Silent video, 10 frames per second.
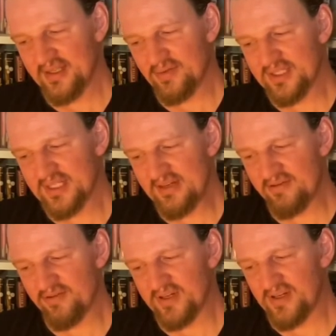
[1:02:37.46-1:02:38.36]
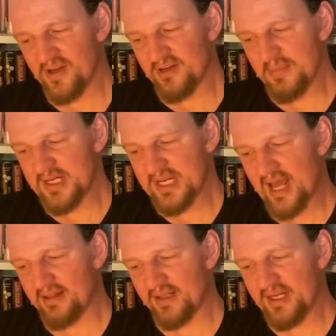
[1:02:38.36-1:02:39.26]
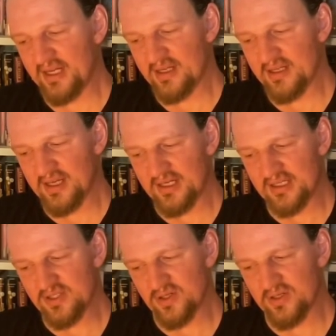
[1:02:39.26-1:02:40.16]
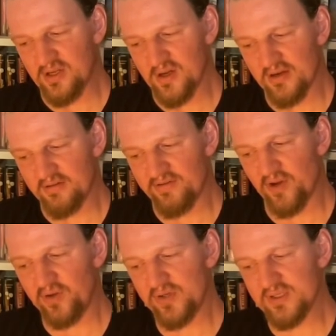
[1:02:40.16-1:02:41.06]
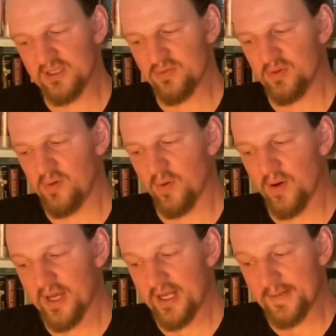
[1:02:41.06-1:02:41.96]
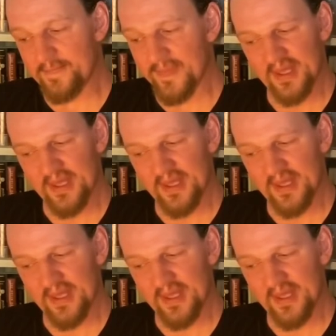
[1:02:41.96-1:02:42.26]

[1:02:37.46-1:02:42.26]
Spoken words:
is a different kind of mentality and a certain kind of focus that's required. And